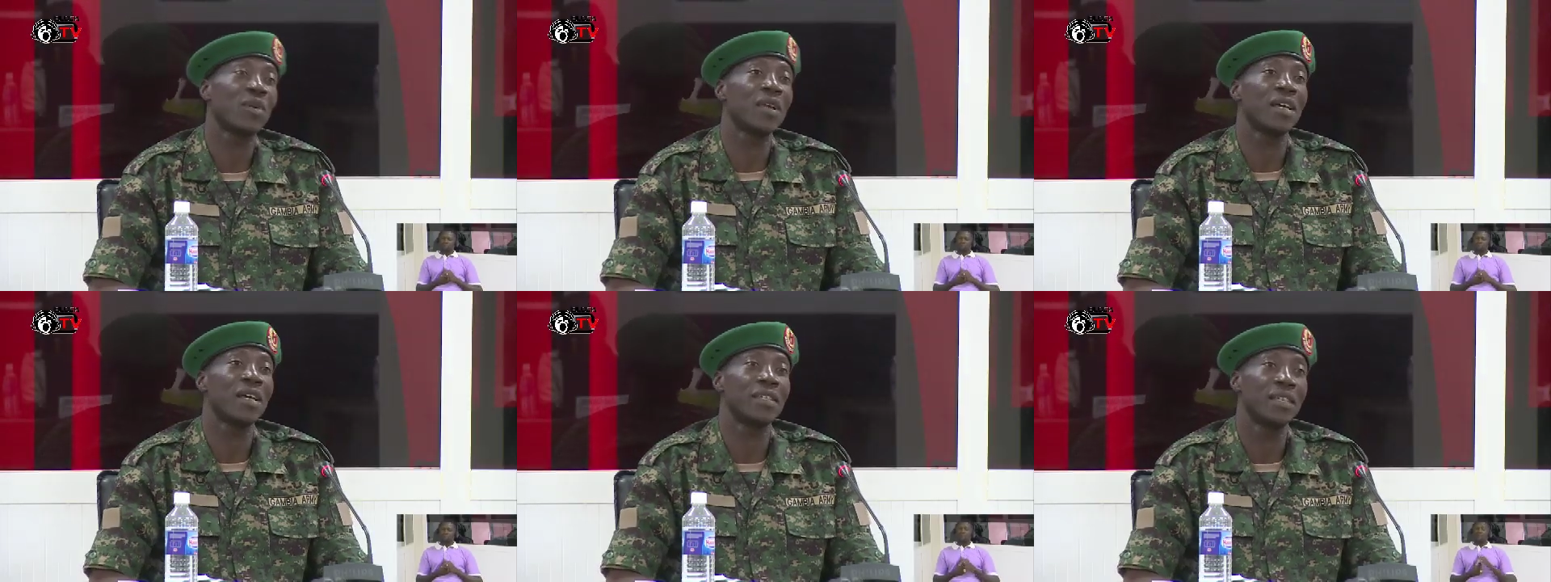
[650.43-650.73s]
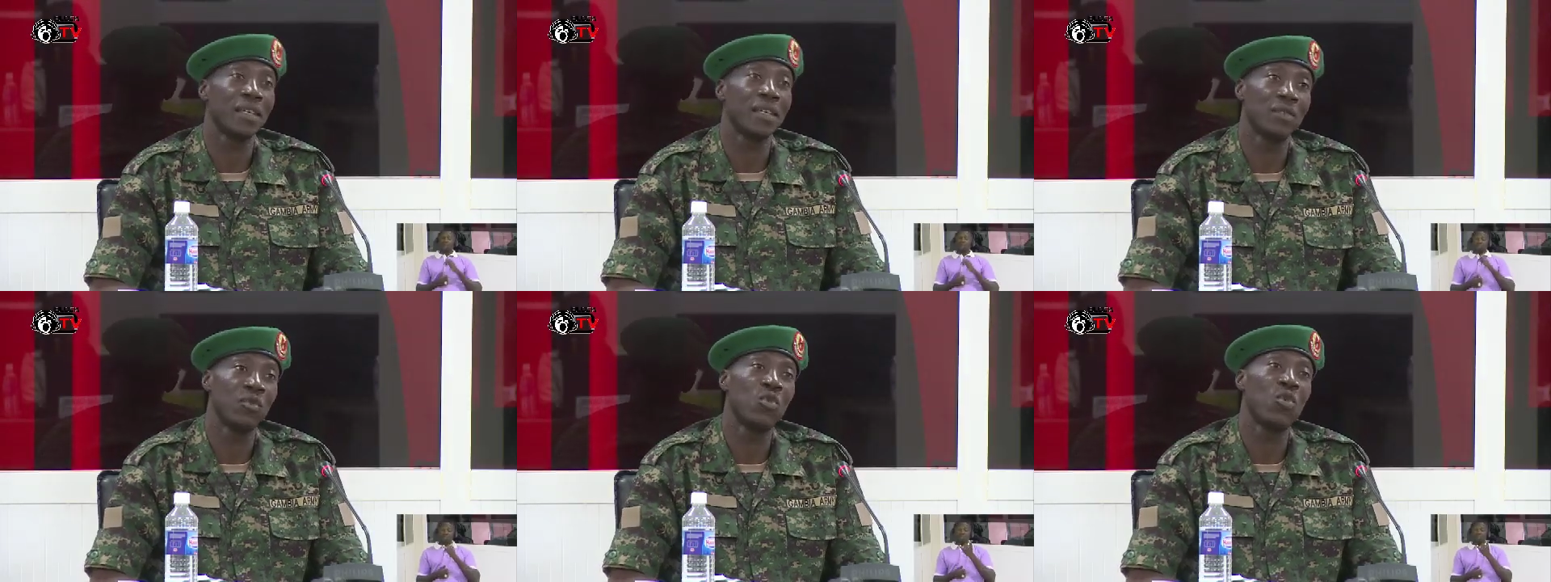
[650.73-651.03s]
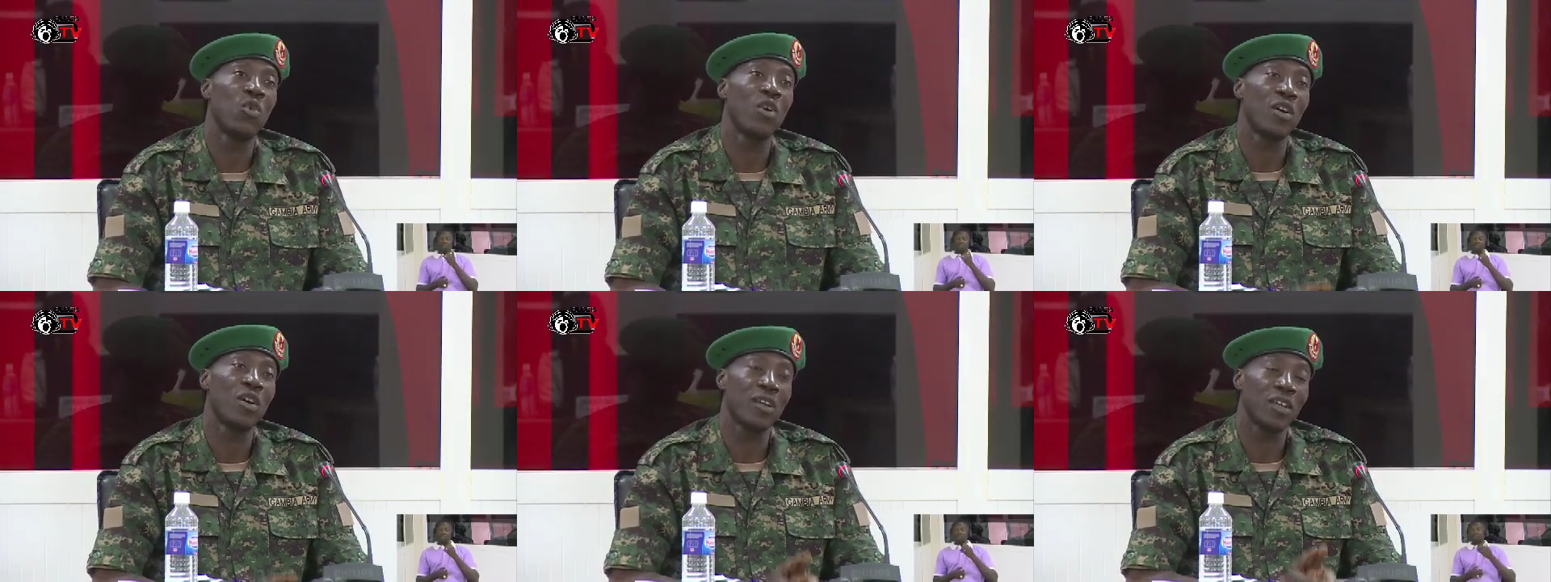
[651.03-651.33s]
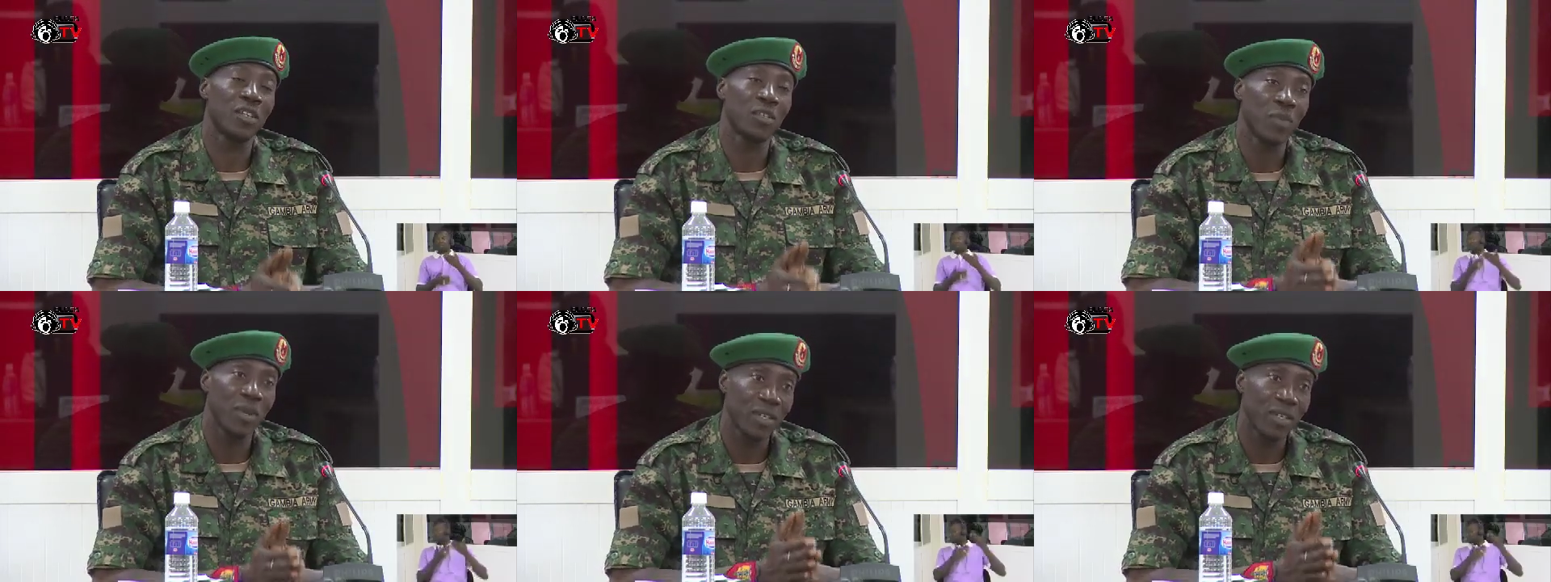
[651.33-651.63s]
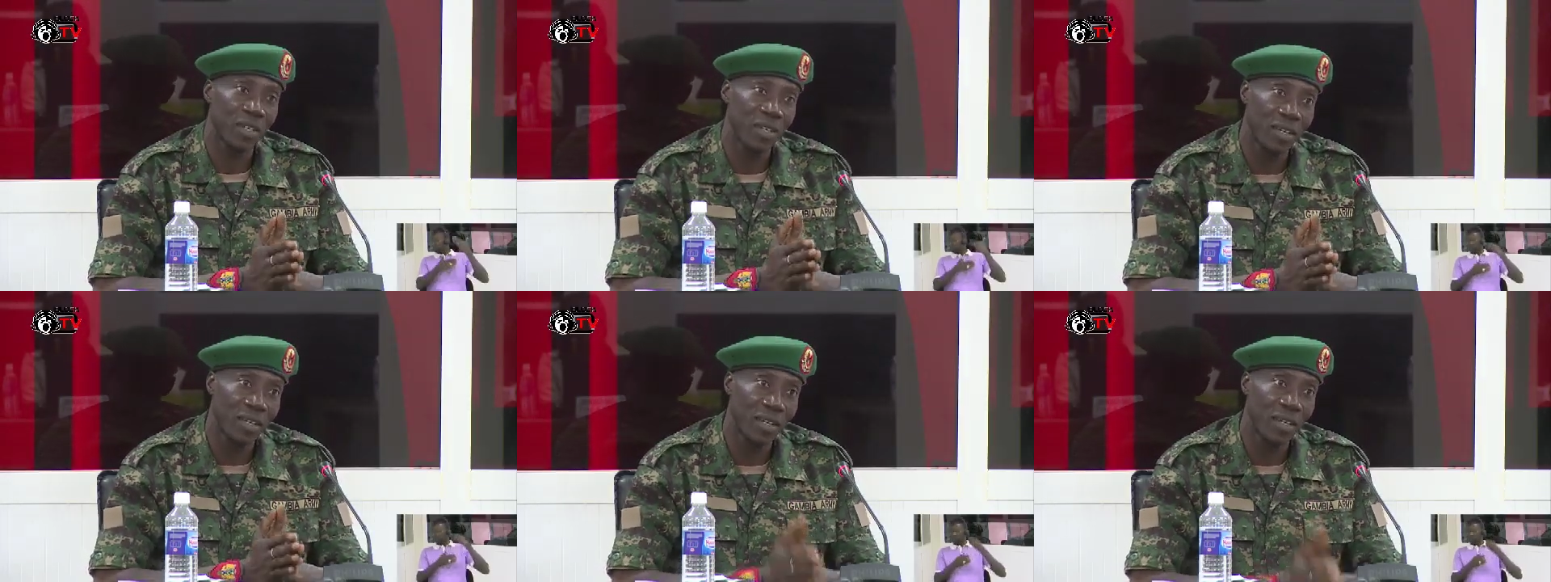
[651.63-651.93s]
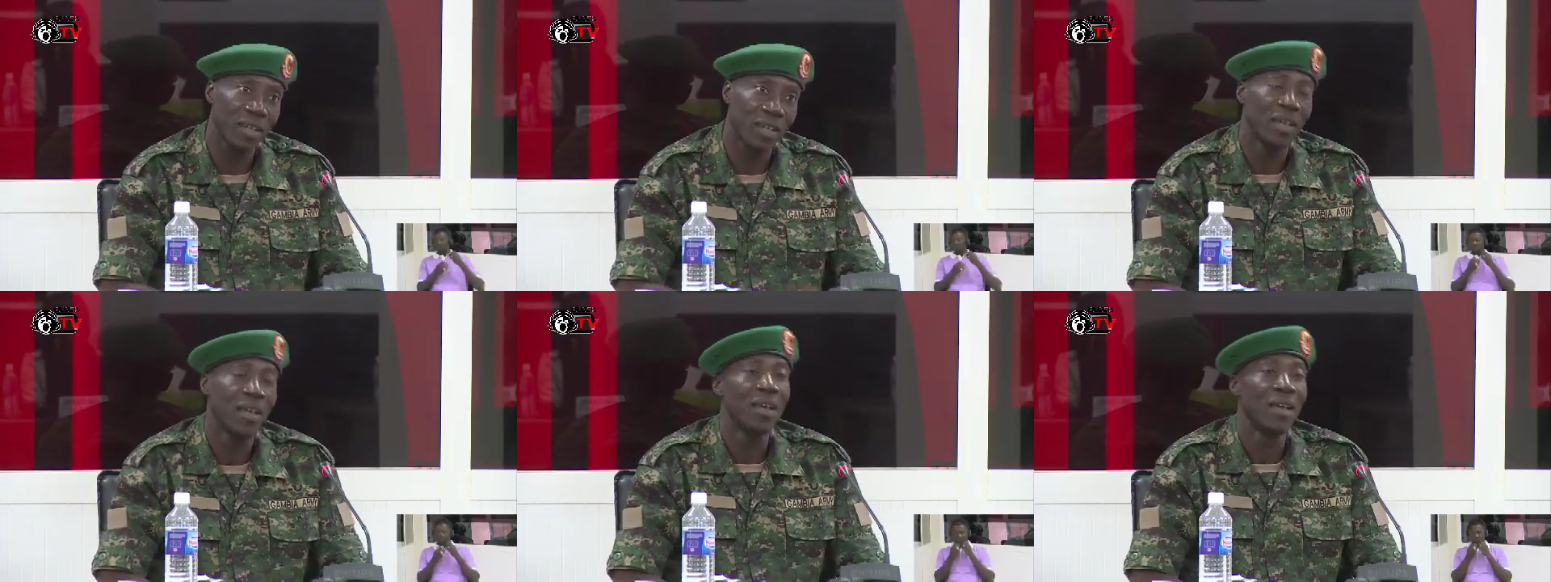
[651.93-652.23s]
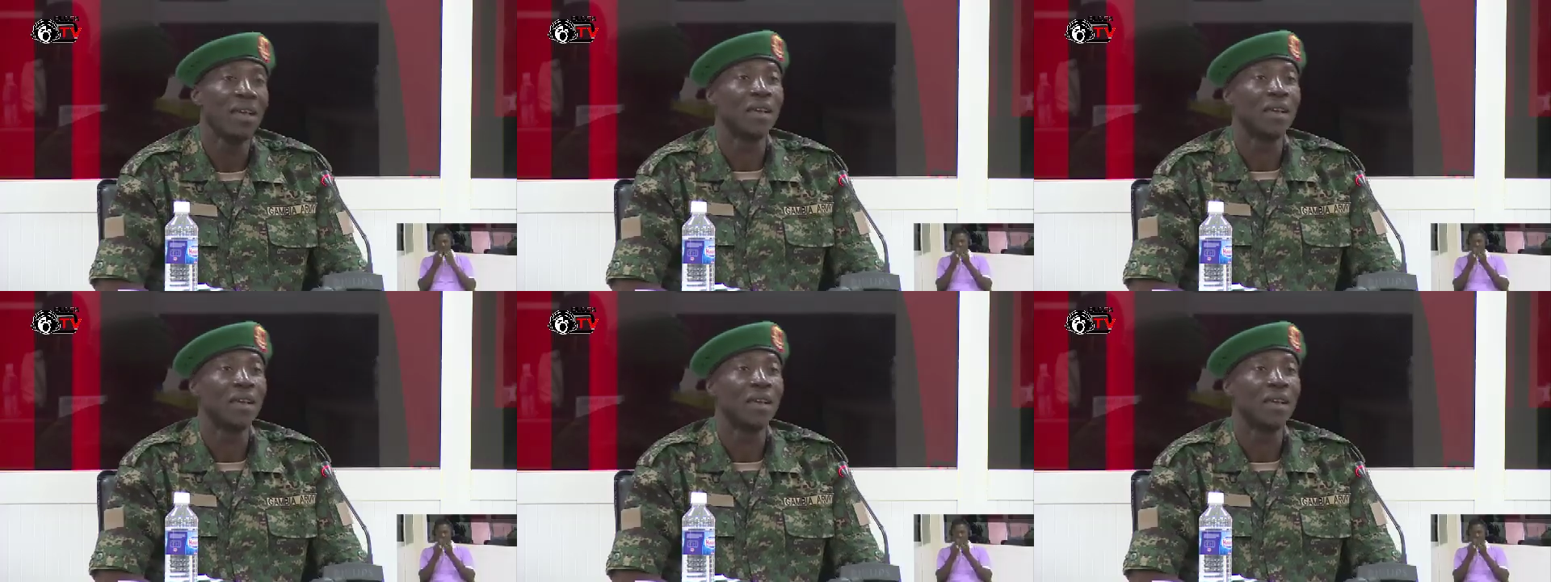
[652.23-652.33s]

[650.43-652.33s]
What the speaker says: what I said. Who respect the